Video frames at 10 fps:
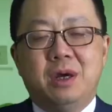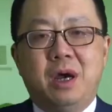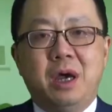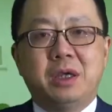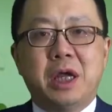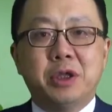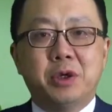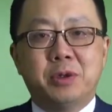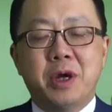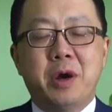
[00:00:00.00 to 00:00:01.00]
Hi,
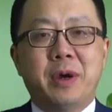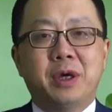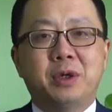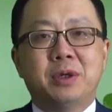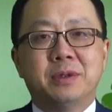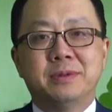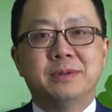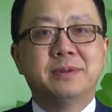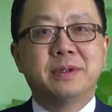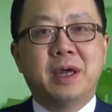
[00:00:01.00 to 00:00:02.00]
Donald. How are you?
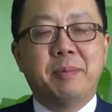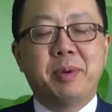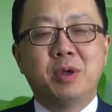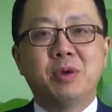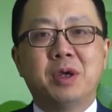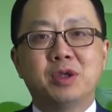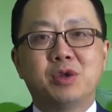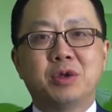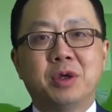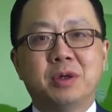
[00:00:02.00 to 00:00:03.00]
Happy New Year
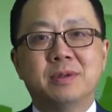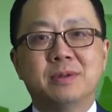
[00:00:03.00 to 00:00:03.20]
to you.